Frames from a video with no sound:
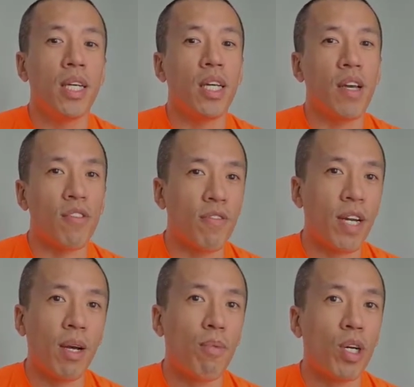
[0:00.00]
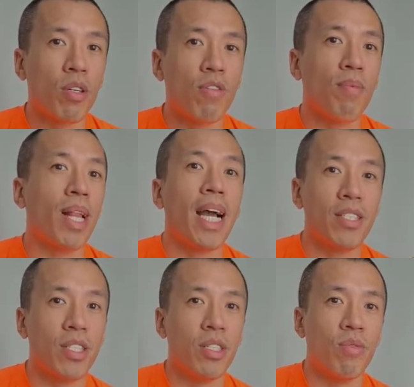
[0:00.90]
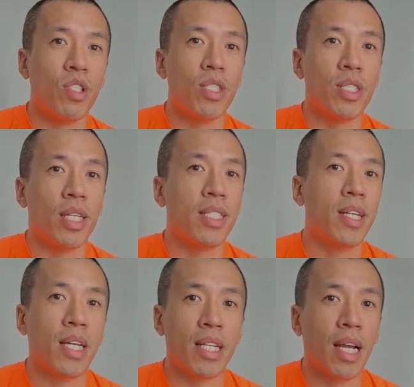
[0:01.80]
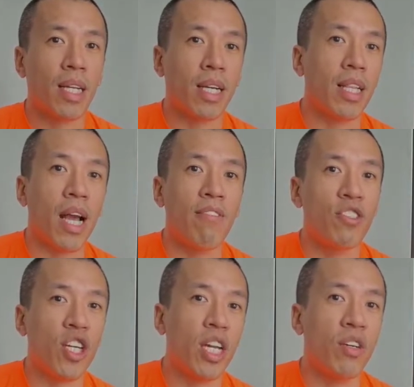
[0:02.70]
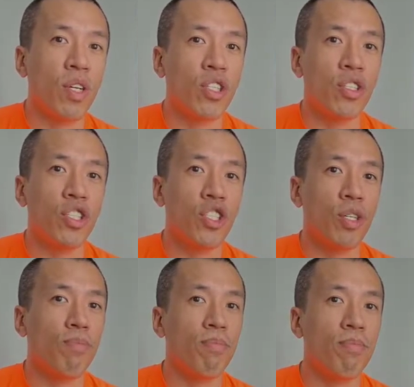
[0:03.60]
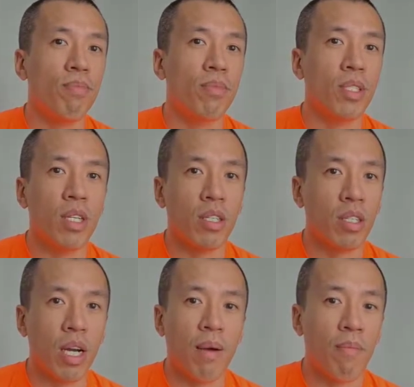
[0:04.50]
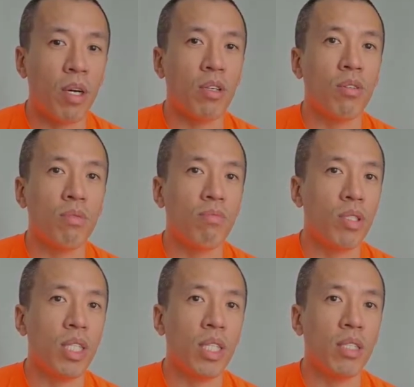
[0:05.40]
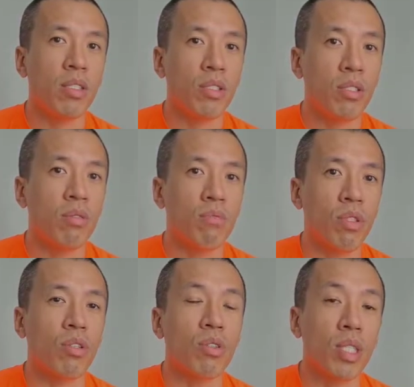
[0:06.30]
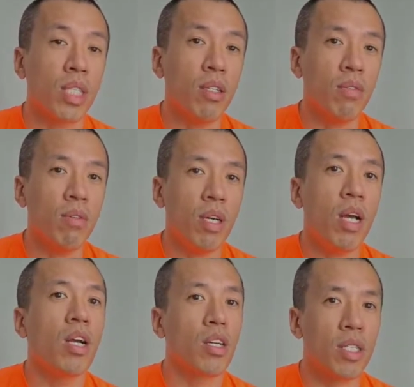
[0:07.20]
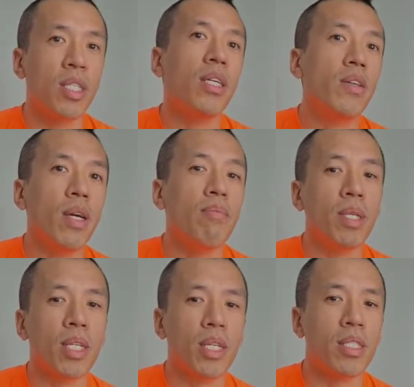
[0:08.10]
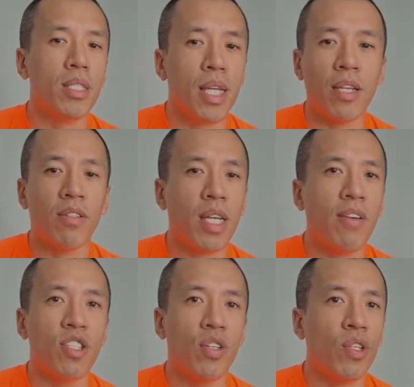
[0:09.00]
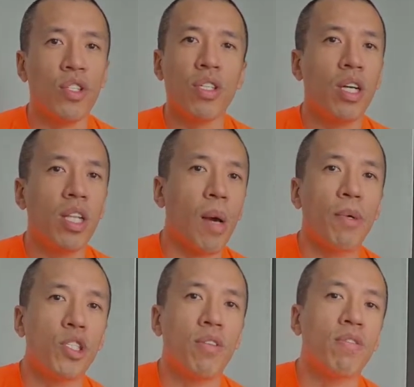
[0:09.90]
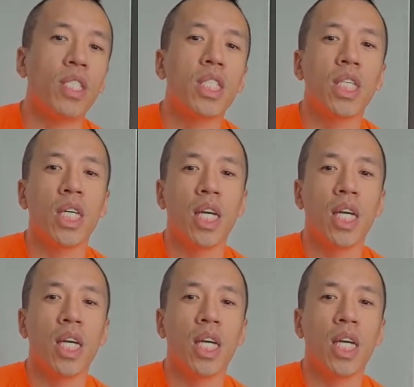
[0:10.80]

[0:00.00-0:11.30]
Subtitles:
if you find a model from last year, which is they're selling on the 9th generation chip, a model pretty, good deal. Consider it because 9th to 10th generation, not much difference.